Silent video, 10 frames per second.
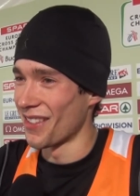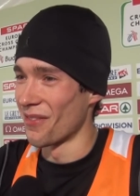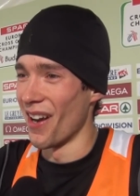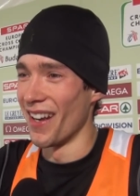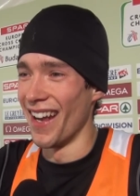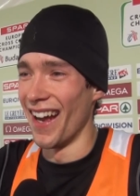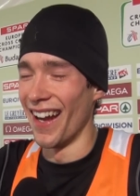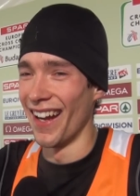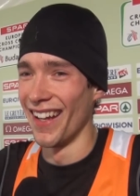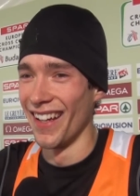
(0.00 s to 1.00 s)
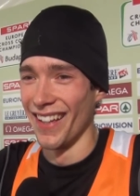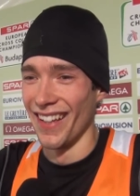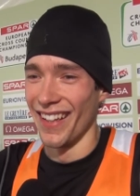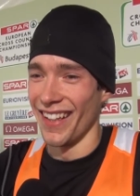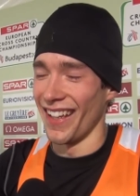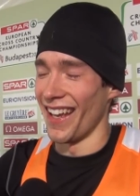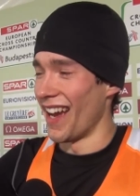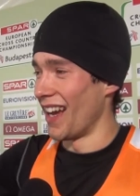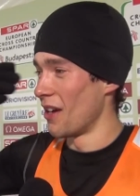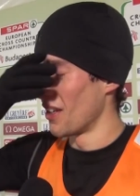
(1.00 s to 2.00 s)
just run uh,
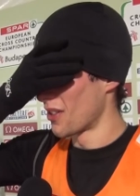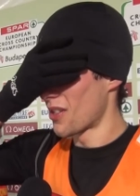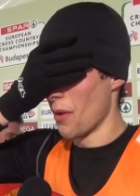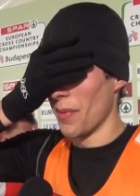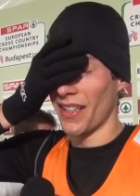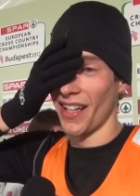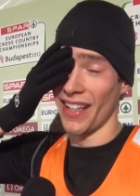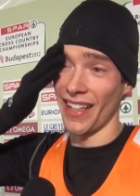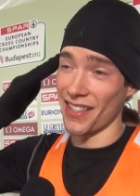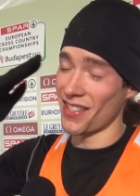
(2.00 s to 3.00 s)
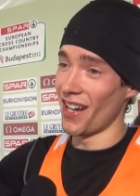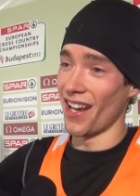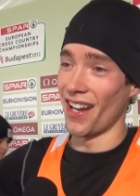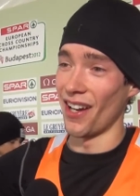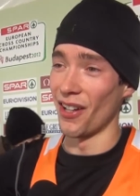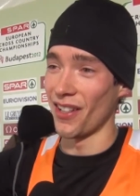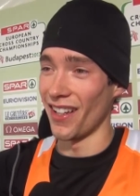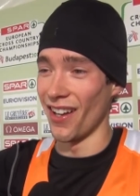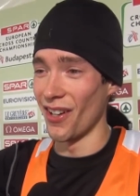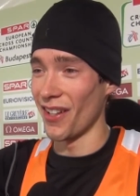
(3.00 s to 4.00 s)
yeah your stomach gets hurt
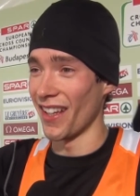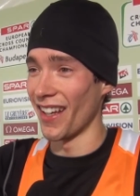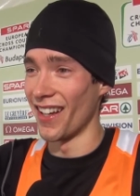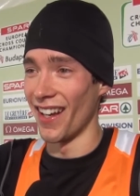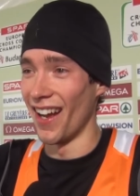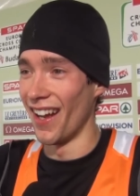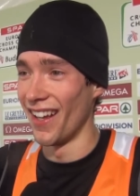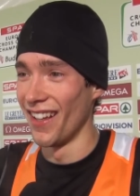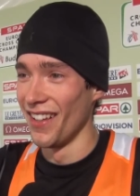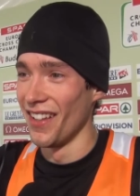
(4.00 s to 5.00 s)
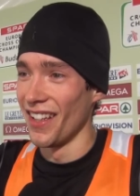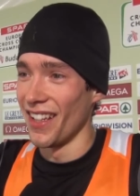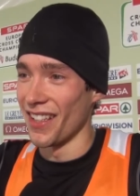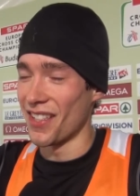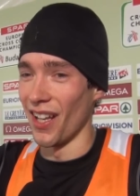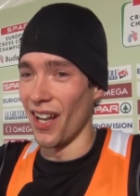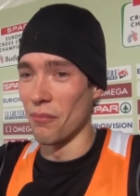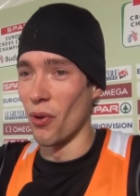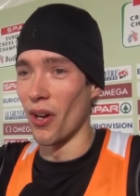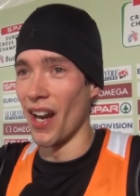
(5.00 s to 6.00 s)
hurting and it's a lot
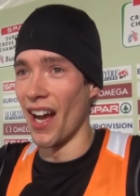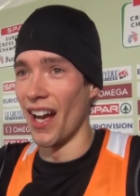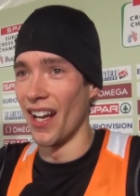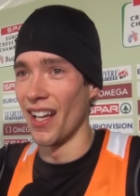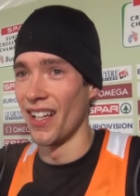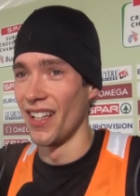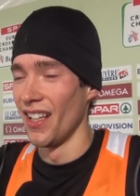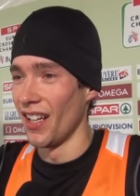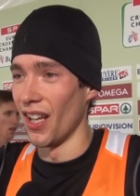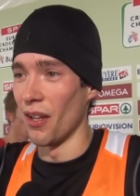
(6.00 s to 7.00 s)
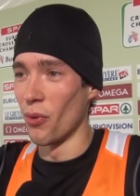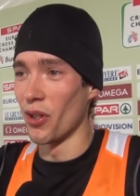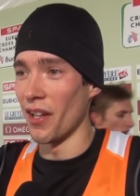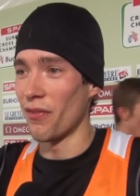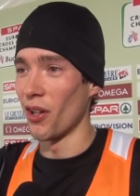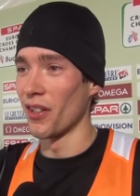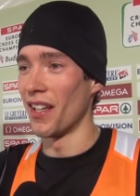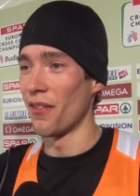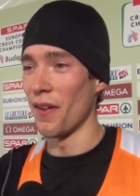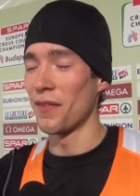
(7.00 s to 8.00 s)
more uh, a lot more difficult
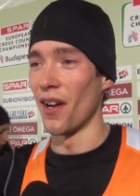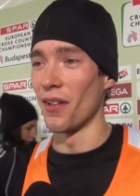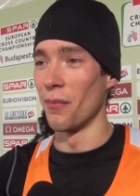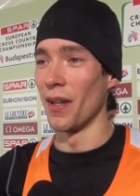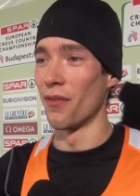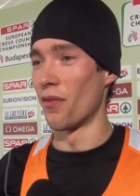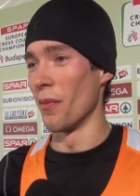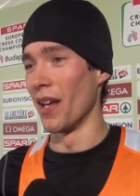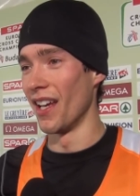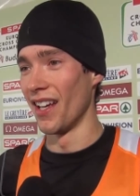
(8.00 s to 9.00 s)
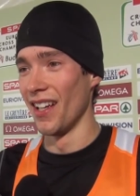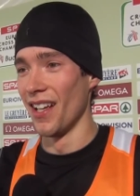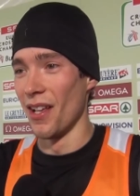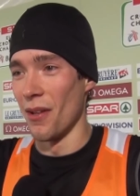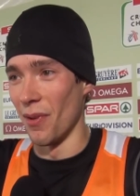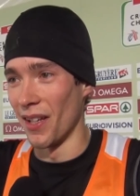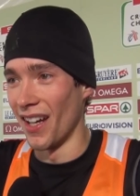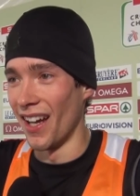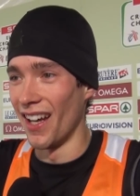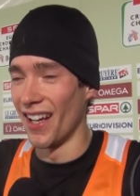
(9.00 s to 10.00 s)
than the 1500 meter for me, but
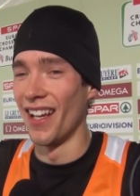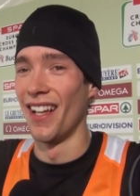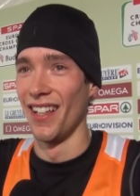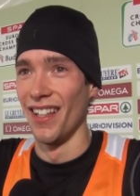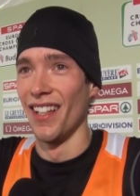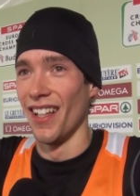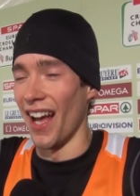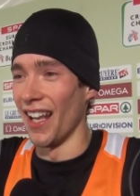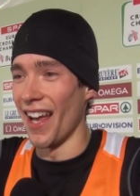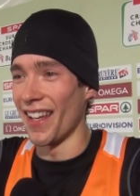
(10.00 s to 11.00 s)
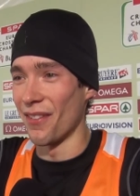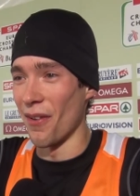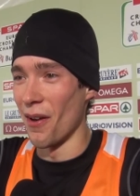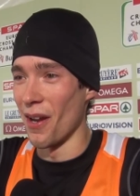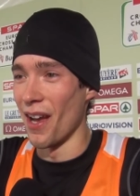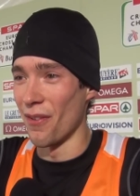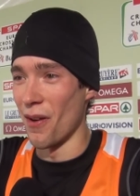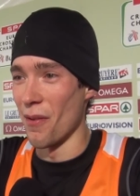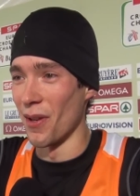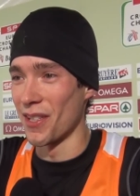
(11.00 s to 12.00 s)
uh, I like it very uh,
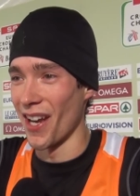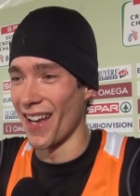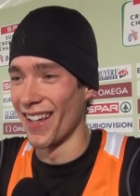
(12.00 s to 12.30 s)
very much.